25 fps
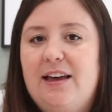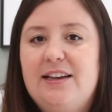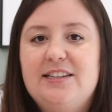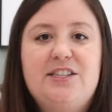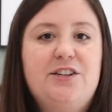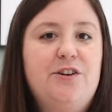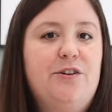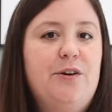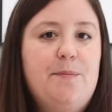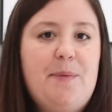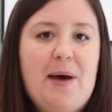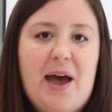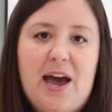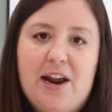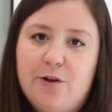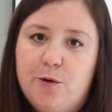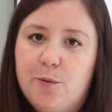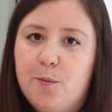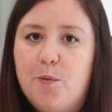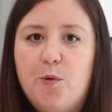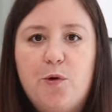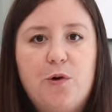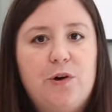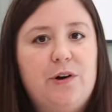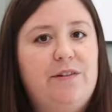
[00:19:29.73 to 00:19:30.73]
Is there a paddle
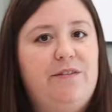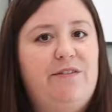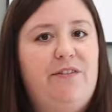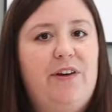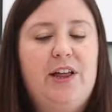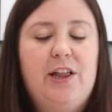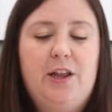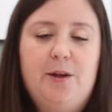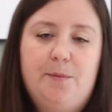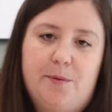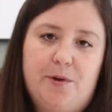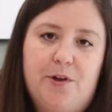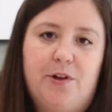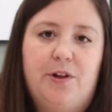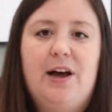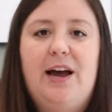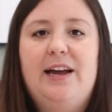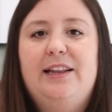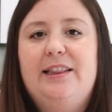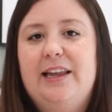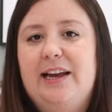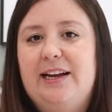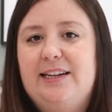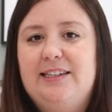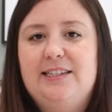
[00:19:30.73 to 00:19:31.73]
board available?
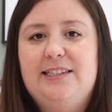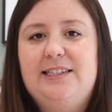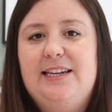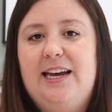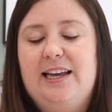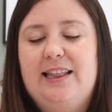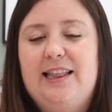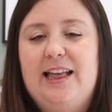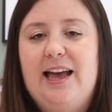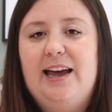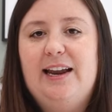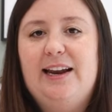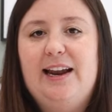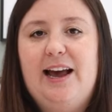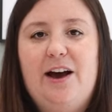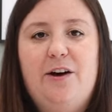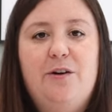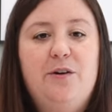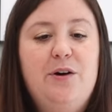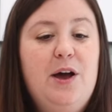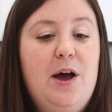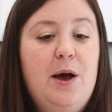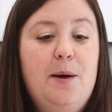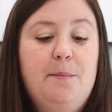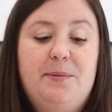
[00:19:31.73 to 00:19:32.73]
I'd like to take that
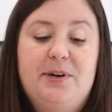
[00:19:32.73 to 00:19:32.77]
out.